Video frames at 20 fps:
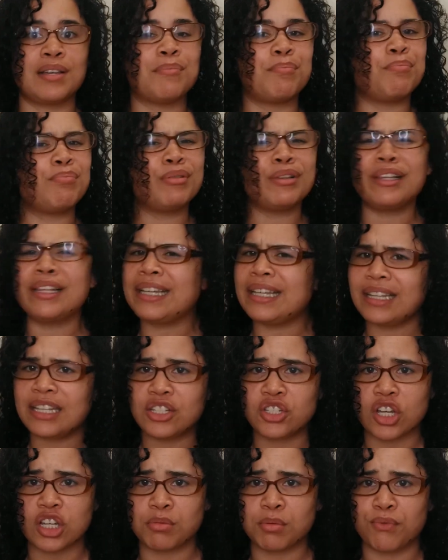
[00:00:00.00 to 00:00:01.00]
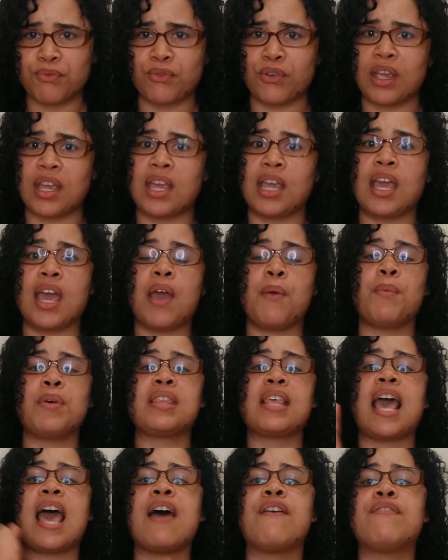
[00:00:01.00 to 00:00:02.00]
completely judgment-free and
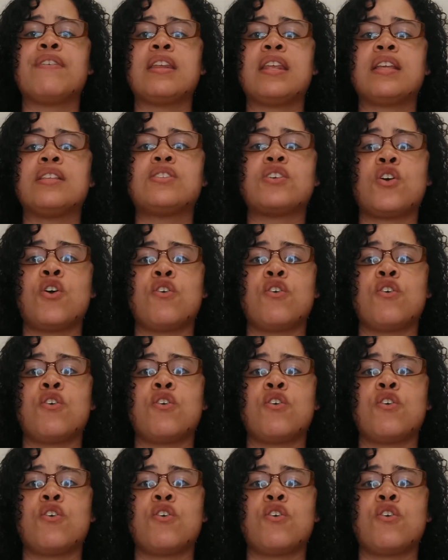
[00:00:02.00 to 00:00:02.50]
with evidence